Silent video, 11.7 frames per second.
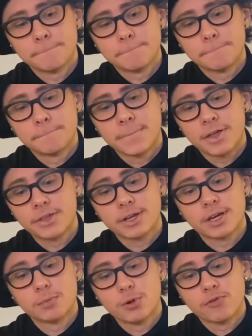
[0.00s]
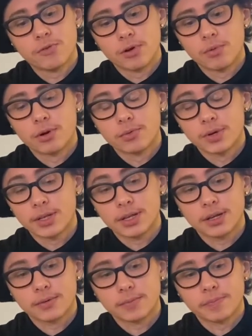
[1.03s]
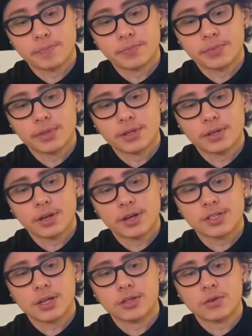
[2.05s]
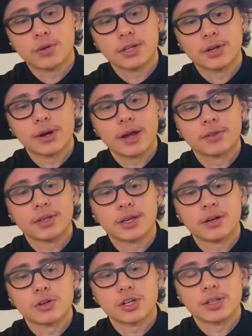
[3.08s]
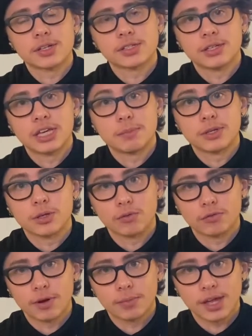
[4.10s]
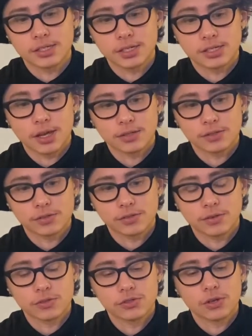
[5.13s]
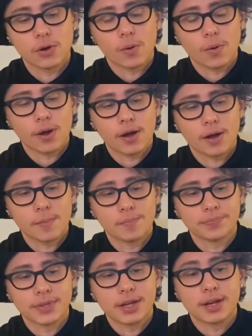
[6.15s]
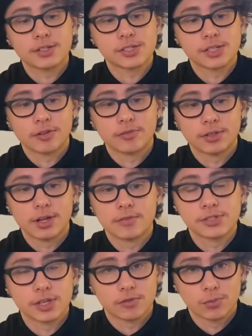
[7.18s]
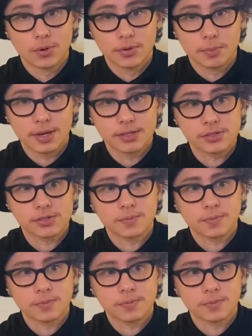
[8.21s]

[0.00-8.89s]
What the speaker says: Nothing can move forward really until you clear out the energy that's keeping you from that success. So, and it's self-love, self-worth based.